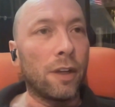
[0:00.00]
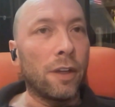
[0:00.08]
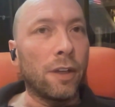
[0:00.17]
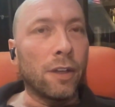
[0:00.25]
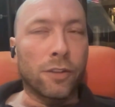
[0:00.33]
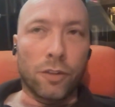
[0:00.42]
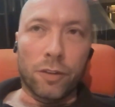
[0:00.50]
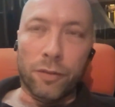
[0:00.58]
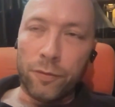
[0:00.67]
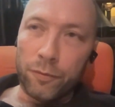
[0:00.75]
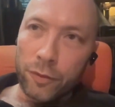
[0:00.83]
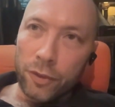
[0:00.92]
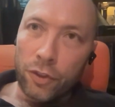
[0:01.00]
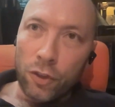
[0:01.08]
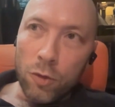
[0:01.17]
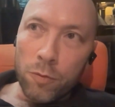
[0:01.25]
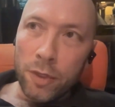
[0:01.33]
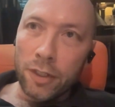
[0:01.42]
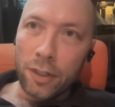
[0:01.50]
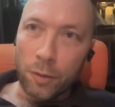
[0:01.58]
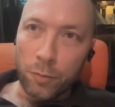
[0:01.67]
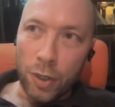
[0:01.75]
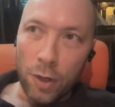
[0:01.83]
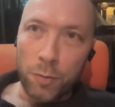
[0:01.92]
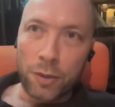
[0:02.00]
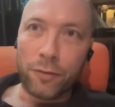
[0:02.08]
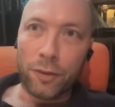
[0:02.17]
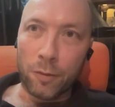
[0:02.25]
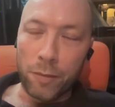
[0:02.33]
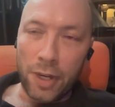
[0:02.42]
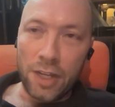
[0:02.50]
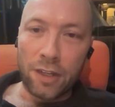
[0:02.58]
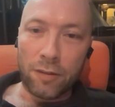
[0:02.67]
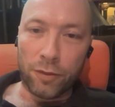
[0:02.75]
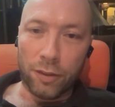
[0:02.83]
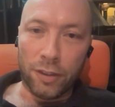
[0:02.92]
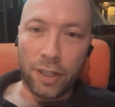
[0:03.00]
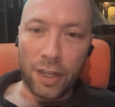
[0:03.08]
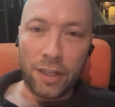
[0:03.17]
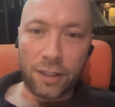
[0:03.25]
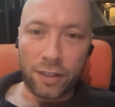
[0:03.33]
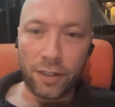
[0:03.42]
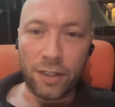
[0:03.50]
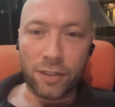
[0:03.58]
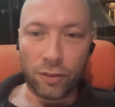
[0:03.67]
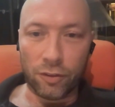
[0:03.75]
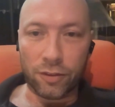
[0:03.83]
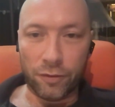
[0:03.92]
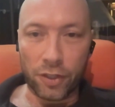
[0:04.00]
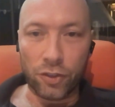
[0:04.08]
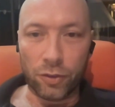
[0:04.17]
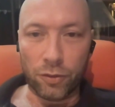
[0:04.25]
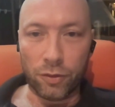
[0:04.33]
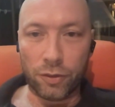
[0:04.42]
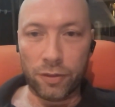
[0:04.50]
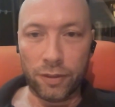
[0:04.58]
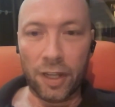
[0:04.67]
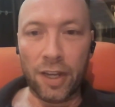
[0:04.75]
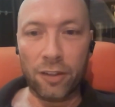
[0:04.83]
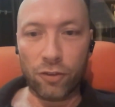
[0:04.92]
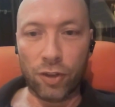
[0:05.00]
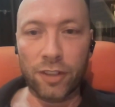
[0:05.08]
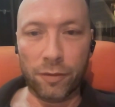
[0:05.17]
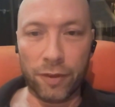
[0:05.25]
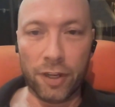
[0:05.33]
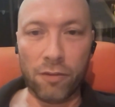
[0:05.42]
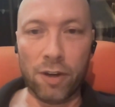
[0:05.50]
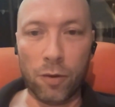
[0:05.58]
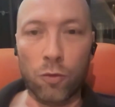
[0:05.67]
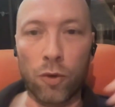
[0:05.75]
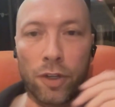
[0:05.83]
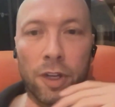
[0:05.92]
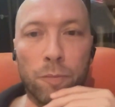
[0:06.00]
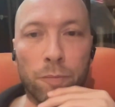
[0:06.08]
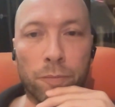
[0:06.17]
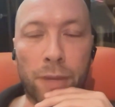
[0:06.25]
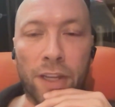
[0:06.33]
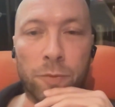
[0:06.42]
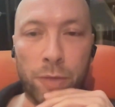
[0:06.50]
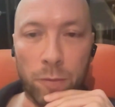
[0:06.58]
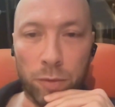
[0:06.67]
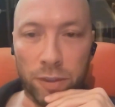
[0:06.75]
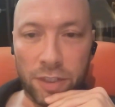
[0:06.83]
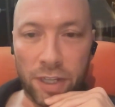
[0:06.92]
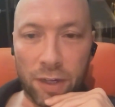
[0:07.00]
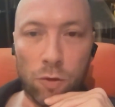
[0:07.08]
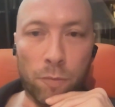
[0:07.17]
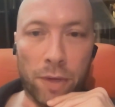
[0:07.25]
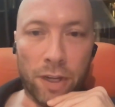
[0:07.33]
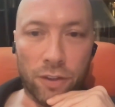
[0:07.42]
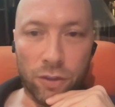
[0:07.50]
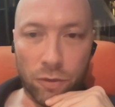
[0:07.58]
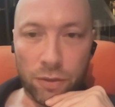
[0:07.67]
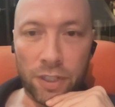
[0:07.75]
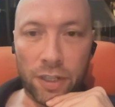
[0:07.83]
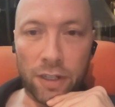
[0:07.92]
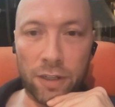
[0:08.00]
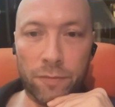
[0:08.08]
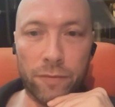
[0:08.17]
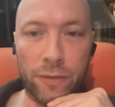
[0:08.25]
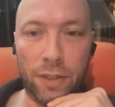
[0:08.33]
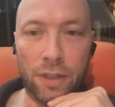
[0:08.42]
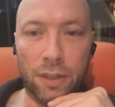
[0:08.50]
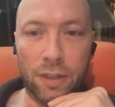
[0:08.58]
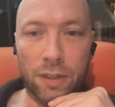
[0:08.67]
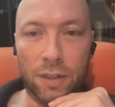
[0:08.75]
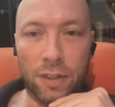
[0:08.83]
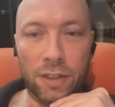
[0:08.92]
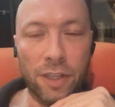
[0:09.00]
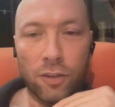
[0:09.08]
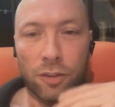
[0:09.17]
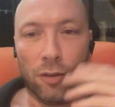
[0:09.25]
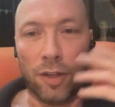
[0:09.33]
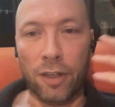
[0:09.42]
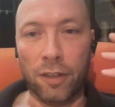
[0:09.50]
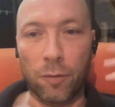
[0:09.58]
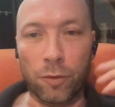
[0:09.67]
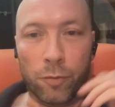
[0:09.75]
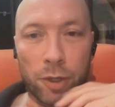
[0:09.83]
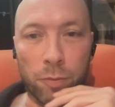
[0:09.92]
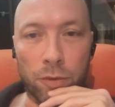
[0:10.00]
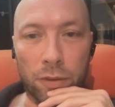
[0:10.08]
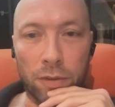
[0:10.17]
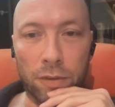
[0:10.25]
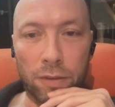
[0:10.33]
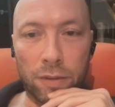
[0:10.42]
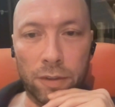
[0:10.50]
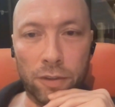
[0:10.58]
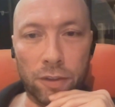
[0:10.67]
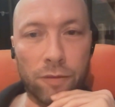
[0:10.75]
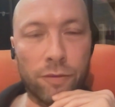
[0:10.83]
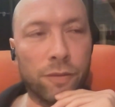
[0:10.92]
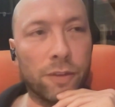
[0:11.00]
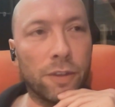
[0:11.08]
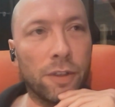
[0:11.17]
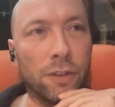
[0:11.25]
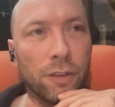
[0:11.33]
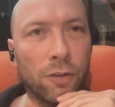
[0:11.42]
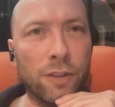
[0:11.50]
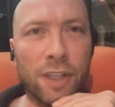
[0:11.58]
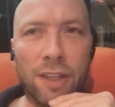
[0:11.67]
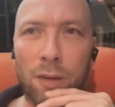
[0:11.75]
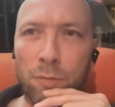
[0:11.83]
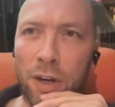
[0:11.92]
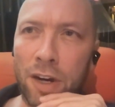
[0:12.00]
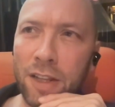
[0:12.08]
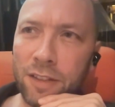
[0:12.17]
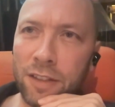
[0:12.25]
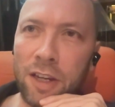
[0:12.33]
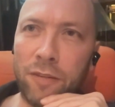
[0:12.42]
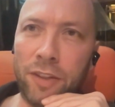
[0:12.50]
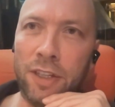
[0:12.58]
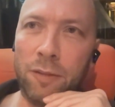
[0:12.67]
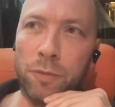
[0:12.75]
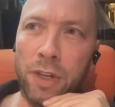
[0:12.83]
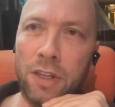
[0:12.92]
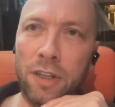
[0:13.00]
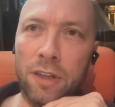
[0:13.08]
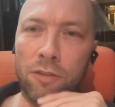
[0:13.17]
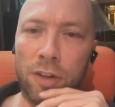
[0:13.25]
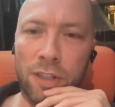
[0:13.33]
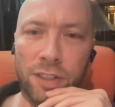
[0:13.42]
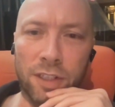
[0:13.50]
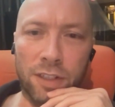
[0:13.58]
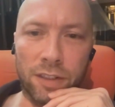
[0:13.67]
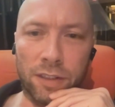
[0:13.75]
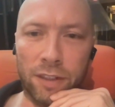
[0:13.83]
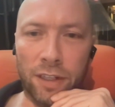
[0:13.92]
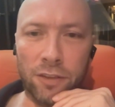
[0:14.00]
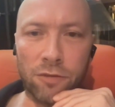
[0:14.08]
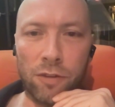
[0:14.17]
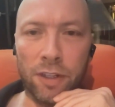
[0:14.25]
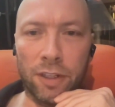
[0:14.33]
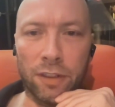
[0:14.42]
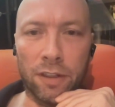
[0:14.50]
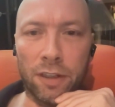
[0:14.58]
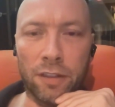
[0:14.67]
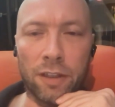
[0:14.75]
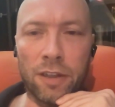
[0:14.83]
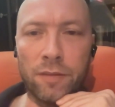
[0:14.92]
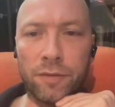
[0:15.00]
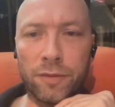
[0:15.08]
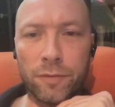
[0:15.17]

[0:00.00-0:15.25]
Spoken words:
sort of human and purposeful and meaningful, like these sorts of issues, like trying to figure out what makes people tick, what makes you tick. Because then you don't end up with people sort of losing their minds and having these meaning crises later on in life,